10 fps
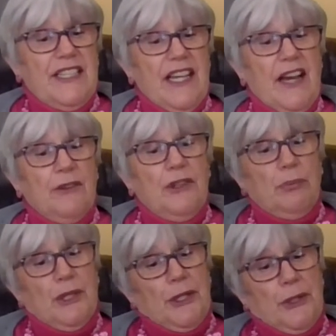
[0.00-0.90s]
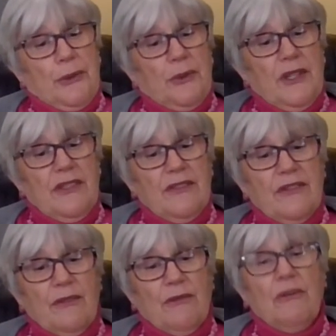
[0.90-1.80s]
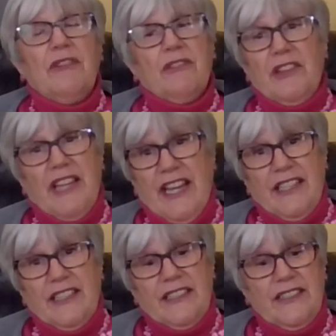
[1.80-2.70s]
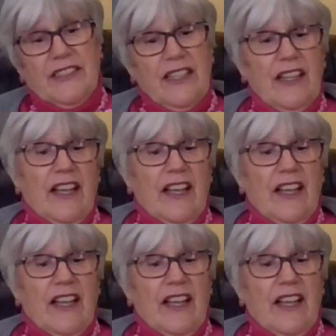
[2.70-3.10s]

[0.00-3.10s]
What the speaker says: down the Blue River, that is,